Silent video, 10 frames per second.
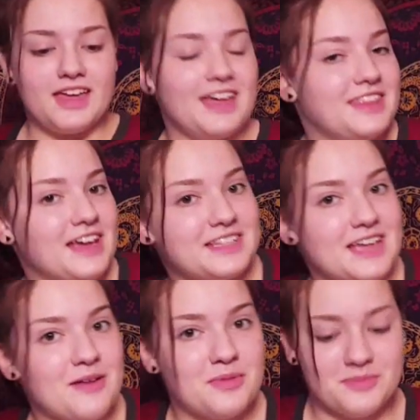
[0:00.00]
And next
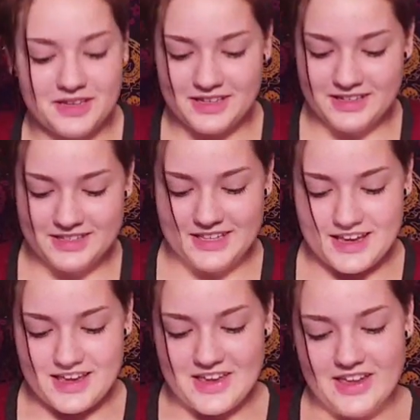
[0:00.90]
album is
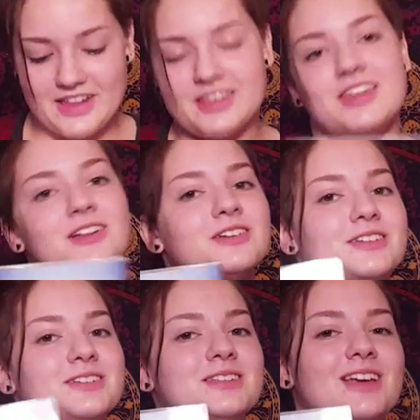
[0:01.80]
The
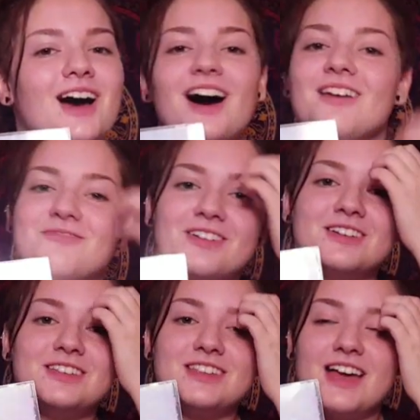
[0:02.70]
Killers, Hot
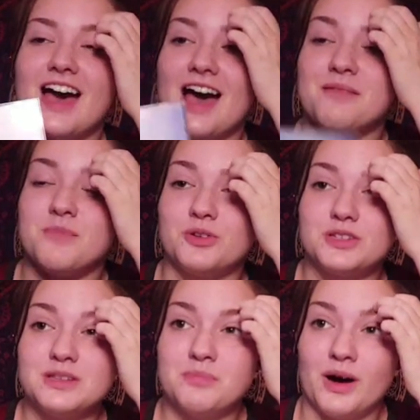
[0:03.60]
Fuss. I
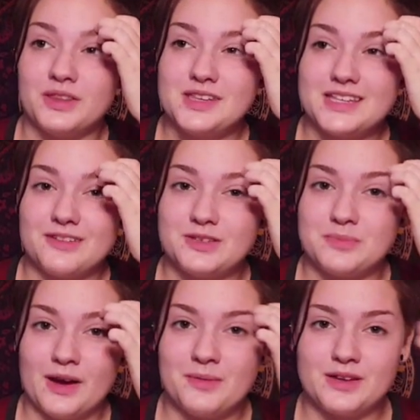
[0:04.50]
mostly bought this out of
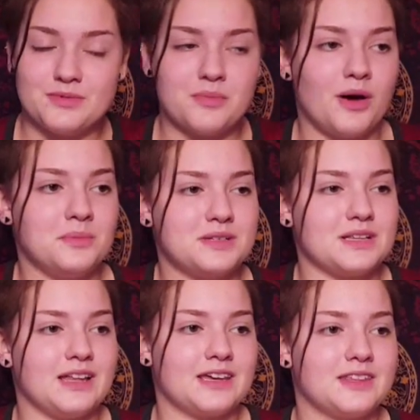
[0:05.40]
spite because my mom
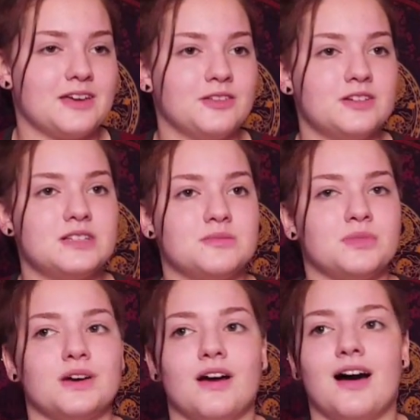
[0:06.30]
doesn't like The Killers,
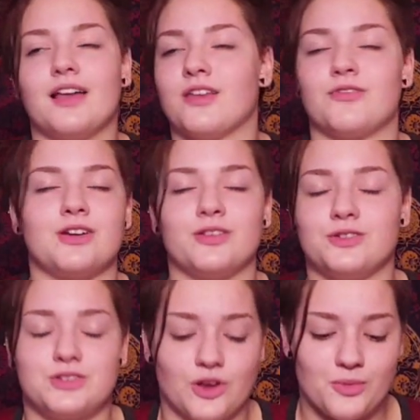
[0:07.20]
but I love The
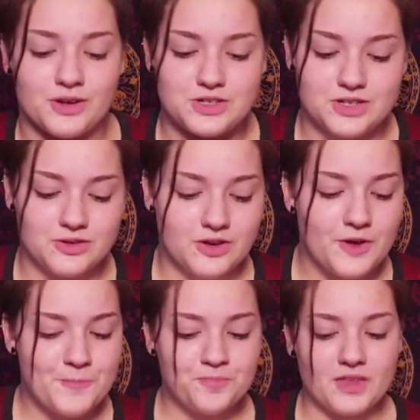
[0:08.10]
Killers so much, dude.
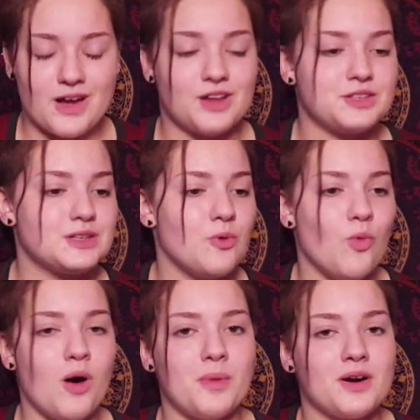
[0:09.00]
I got this at
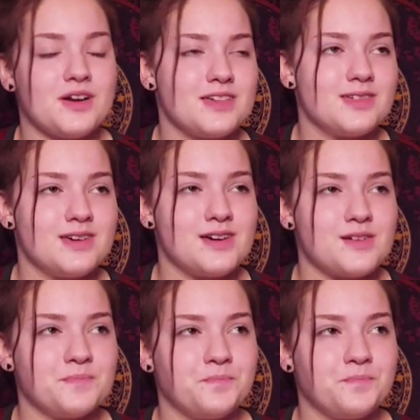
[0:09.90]
Walmart, I think.